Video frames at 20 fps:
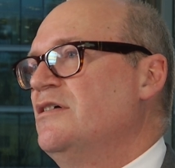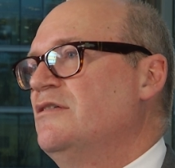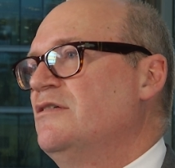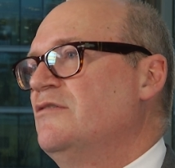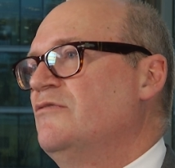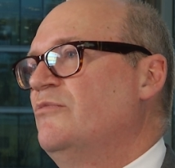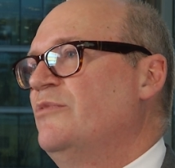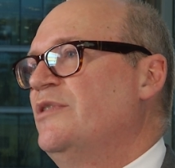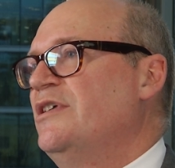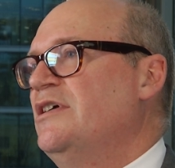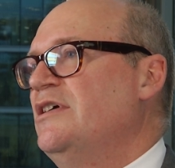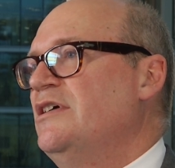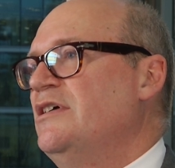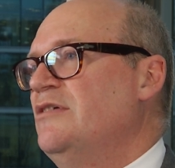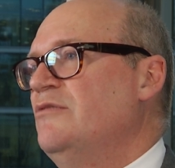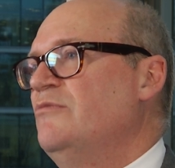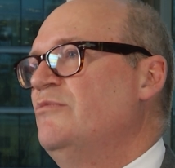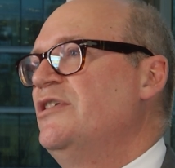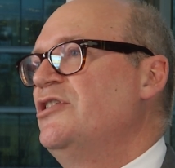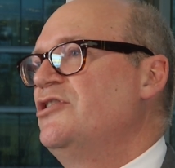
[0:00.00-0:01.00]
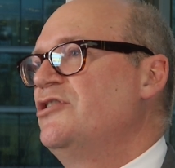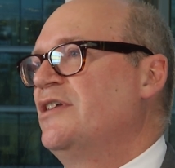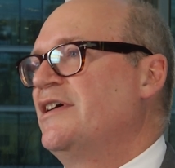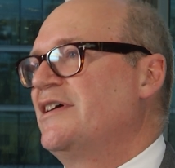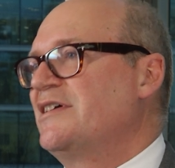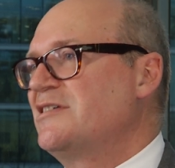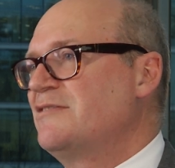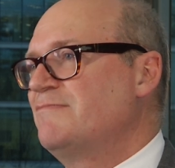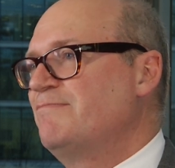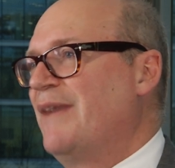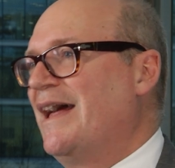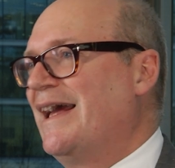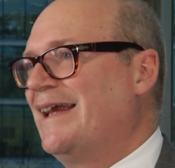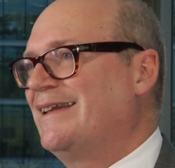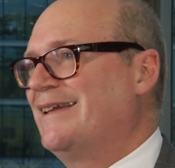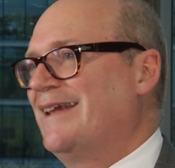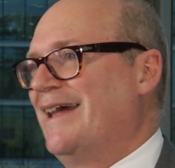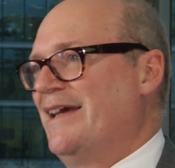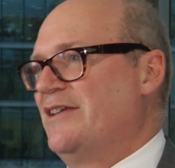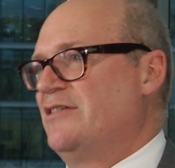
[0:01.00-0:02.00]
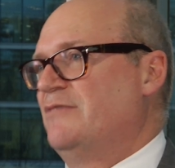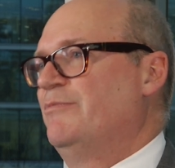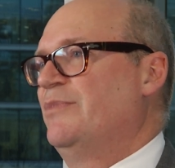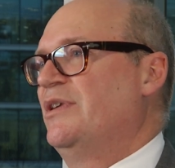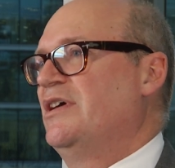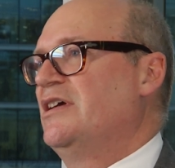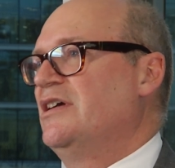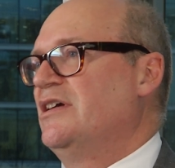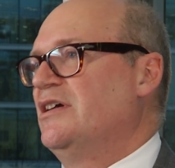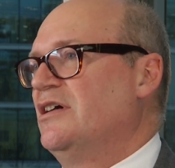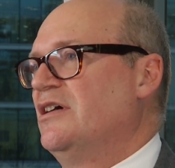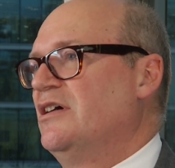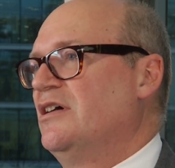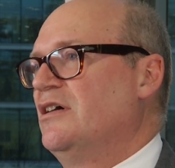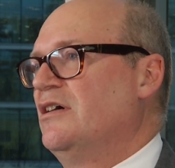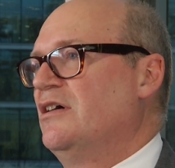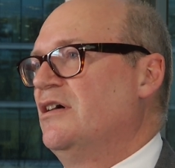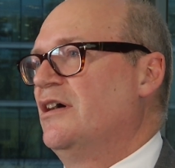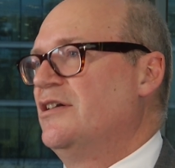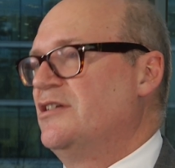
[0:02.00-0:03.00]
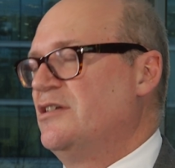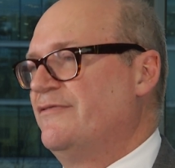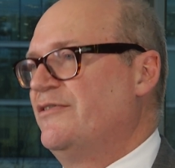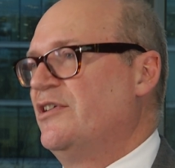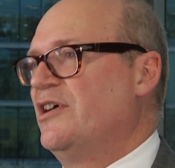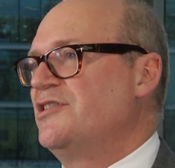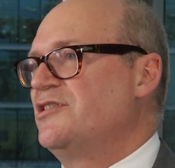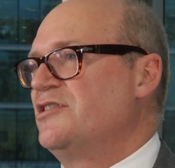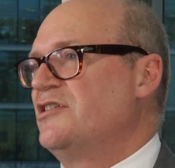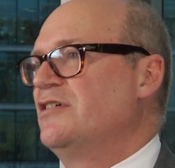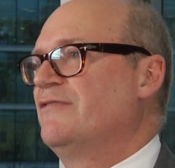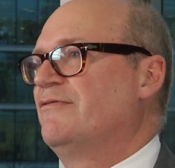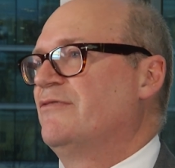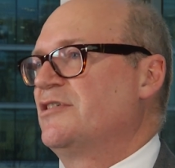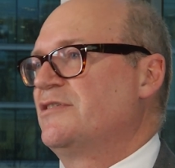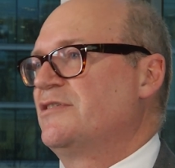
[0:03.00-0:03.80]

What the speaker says: that we should expect there to be a diversity of